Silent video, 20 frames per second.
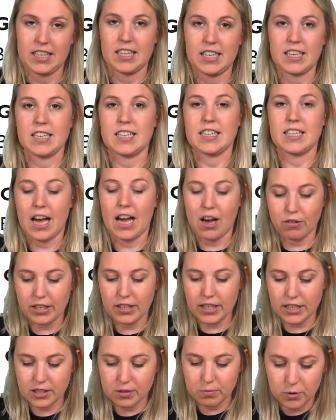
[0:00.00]
Now
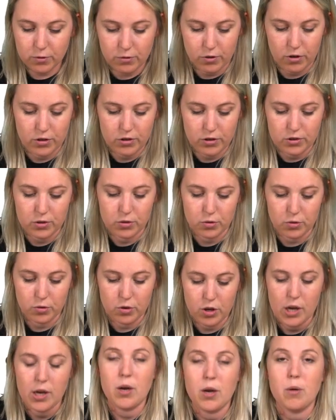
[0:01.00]
let's move on to
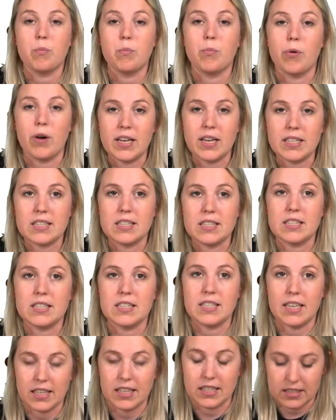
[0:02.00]
present
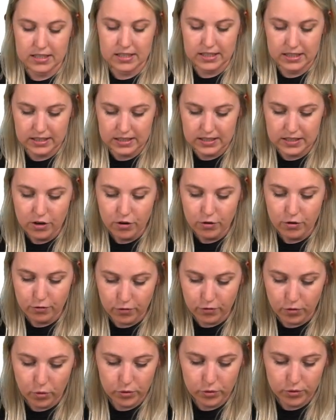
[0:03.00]
tenses
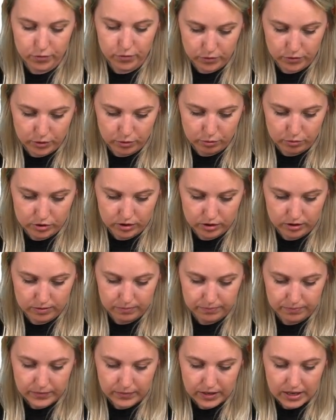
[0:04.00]
for the future.
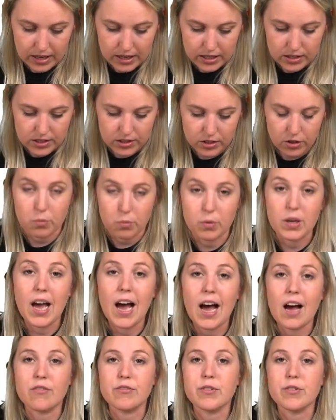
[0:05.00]
So we
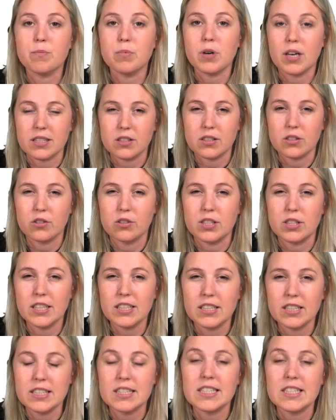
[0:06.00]
have the present
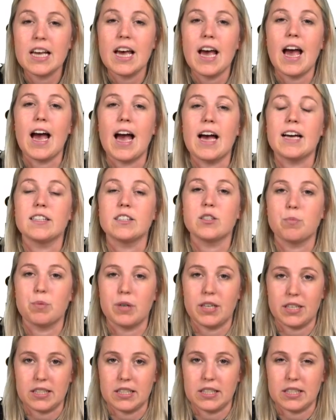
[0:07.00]
continuous and the
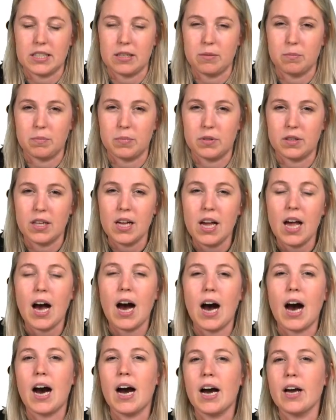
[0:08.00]
present simple.
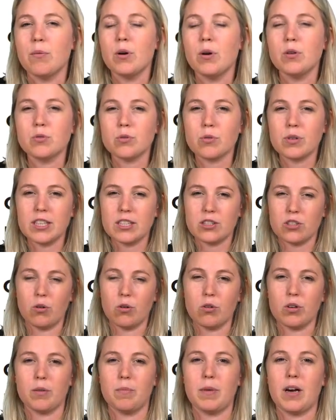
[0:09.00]
I won't really
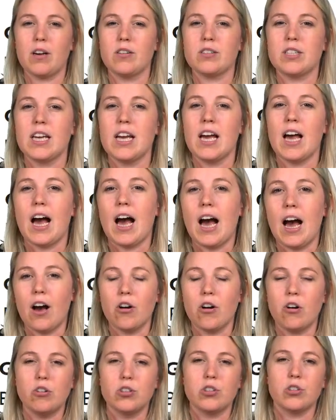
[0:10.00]
talk about
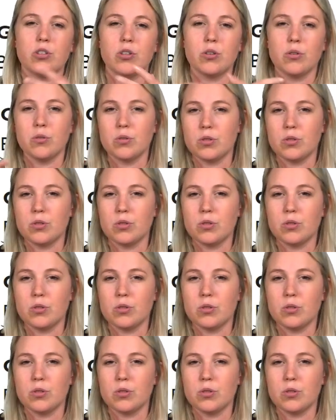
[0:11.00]
how to use